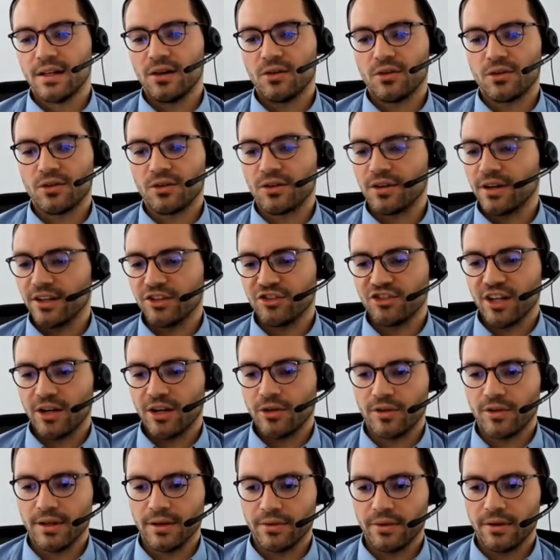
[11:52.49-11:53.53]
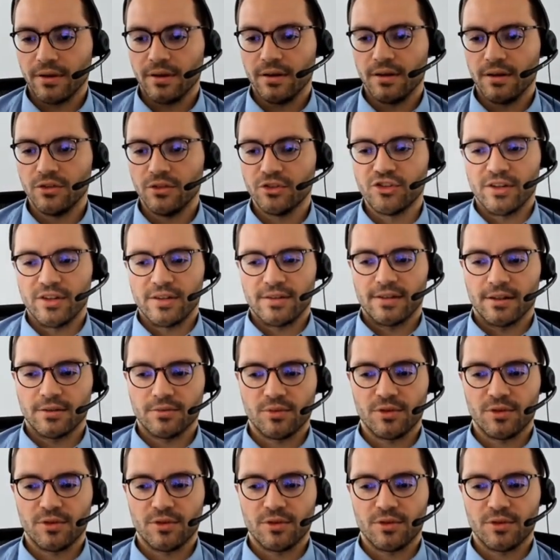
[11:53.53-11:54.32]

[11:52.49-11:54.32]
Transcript: or in general, the logistics